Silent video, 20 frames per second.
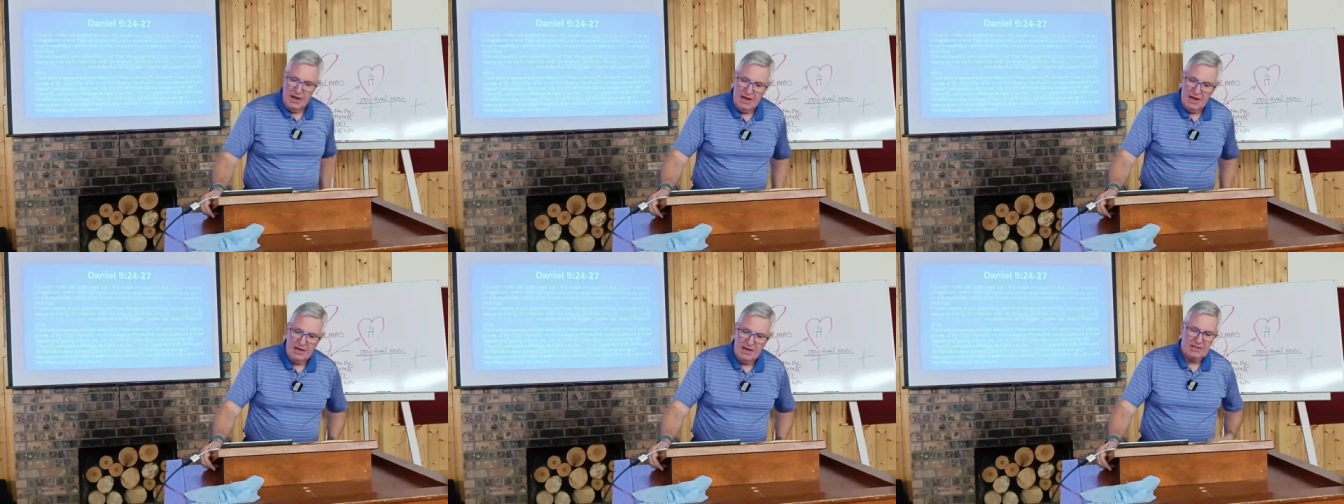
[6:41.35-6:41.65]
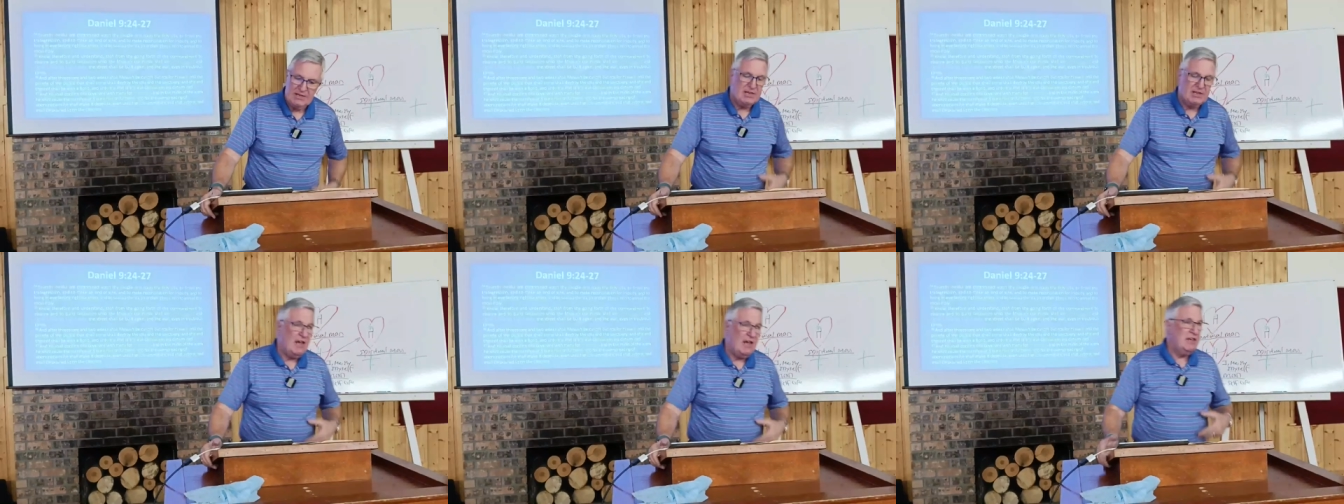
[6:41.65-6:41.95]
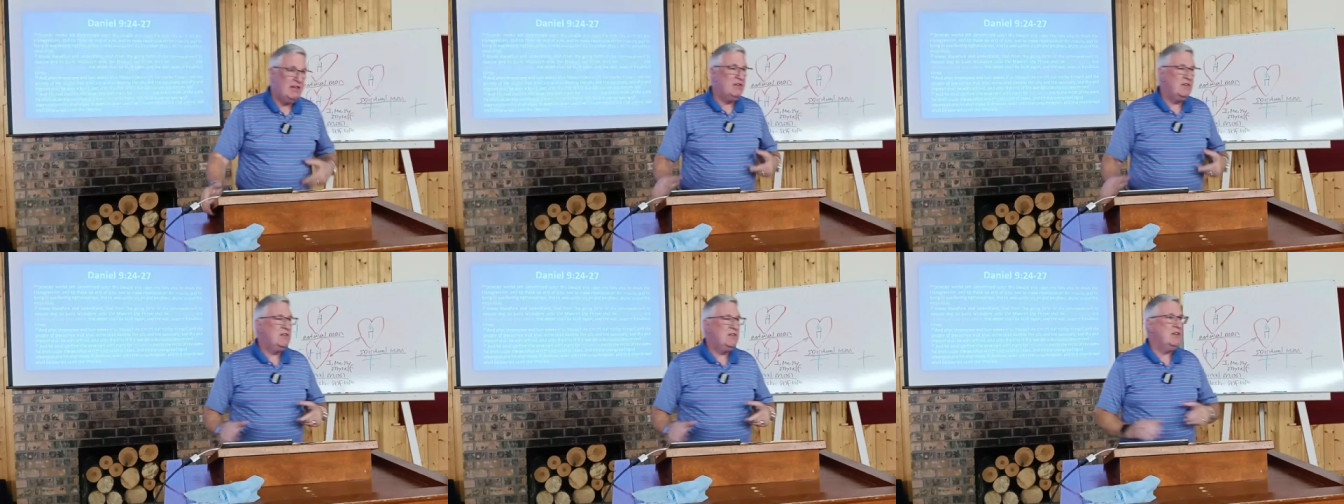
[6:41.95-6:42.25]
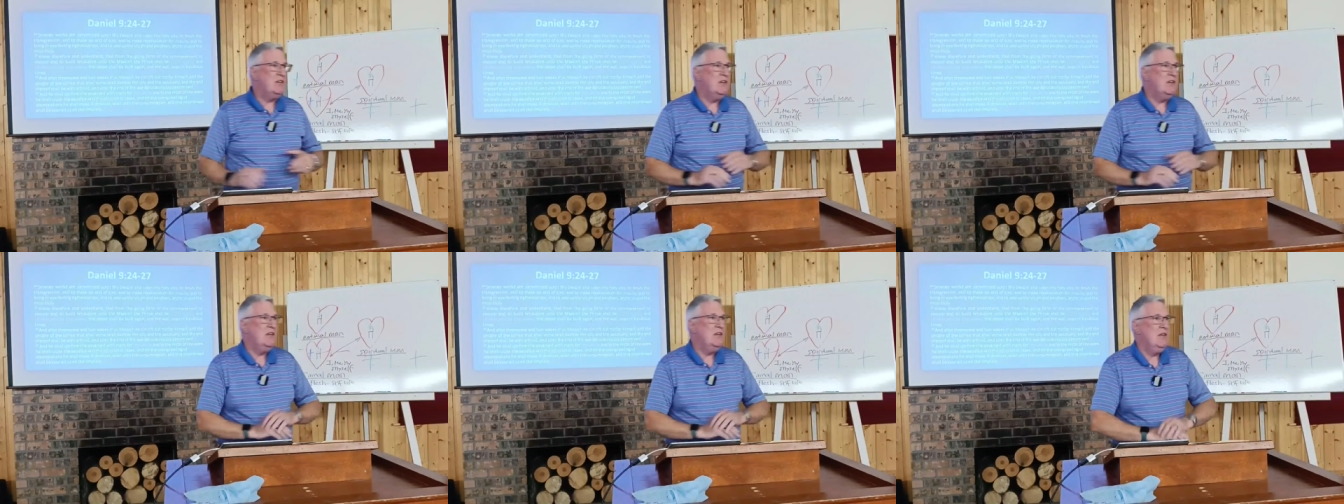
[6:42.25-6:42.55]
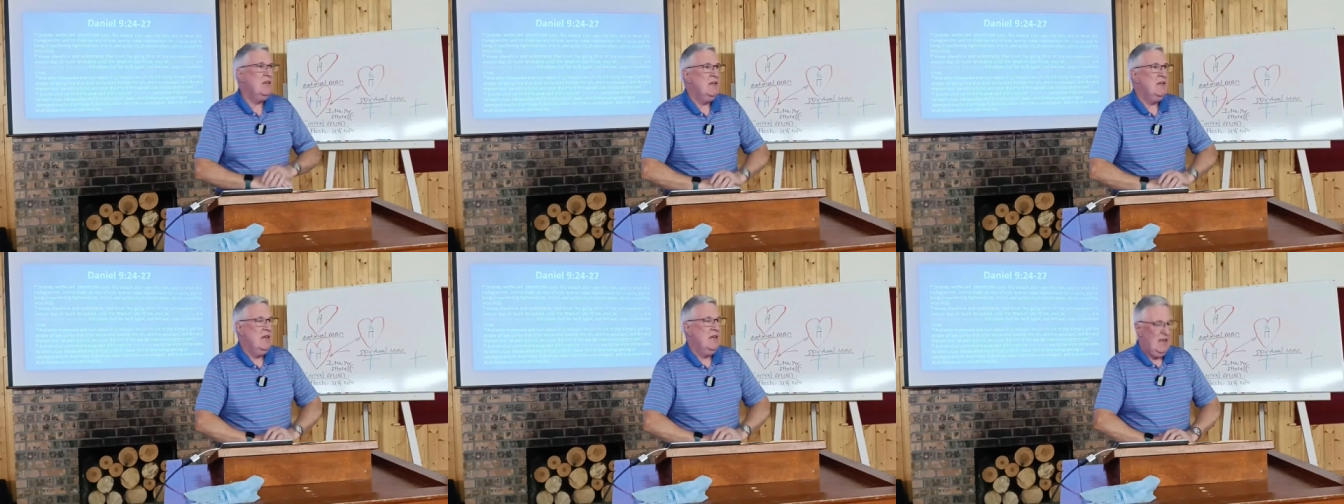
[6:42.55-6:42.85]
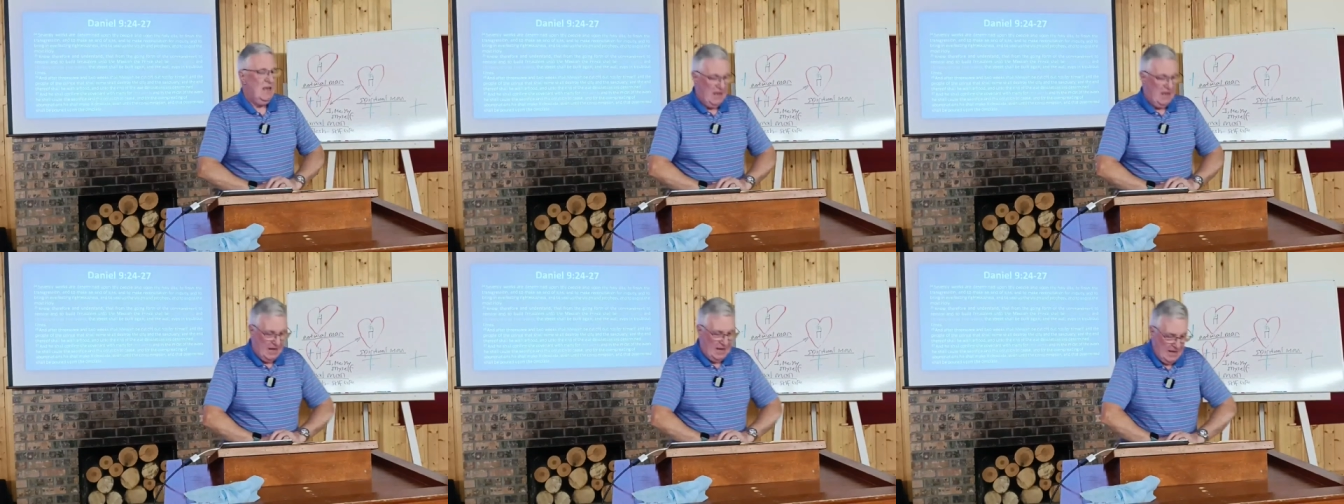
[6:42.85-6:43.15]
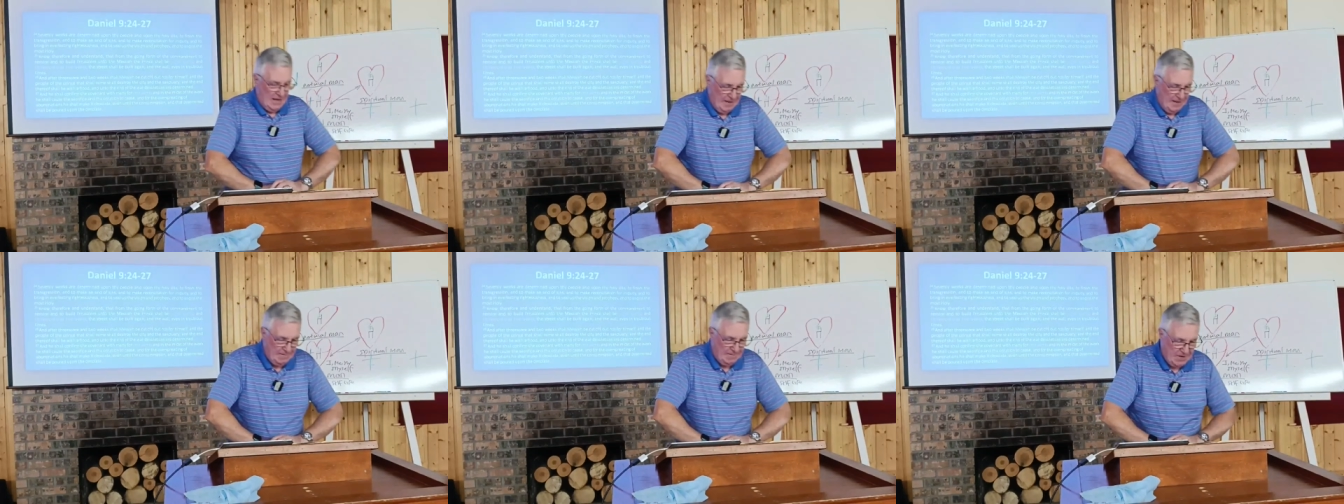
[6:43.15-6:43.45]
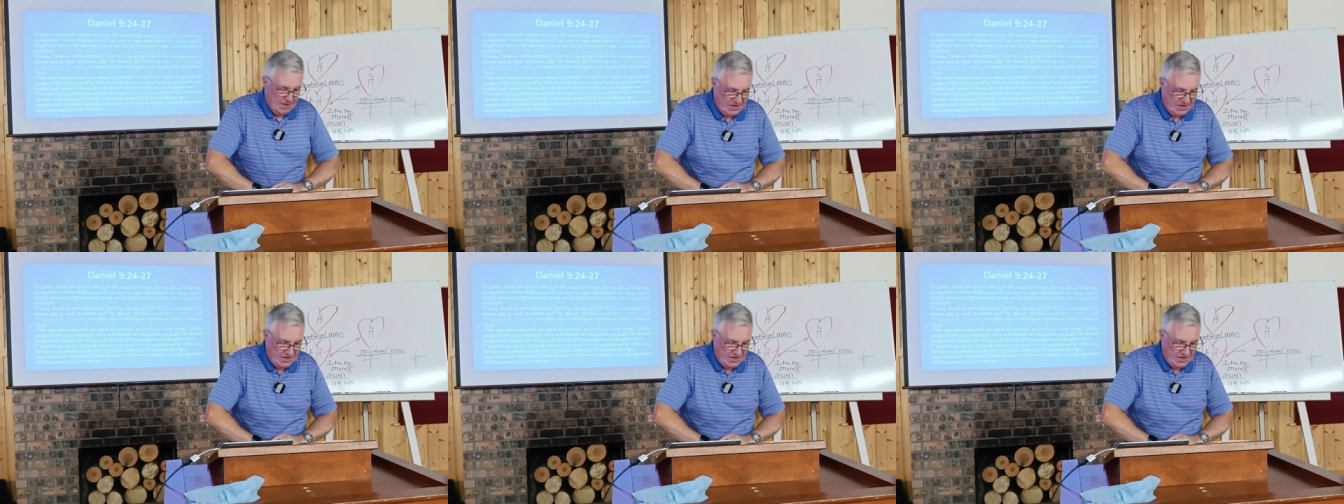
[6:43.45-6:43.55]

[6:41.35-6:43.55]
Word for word: It says uh,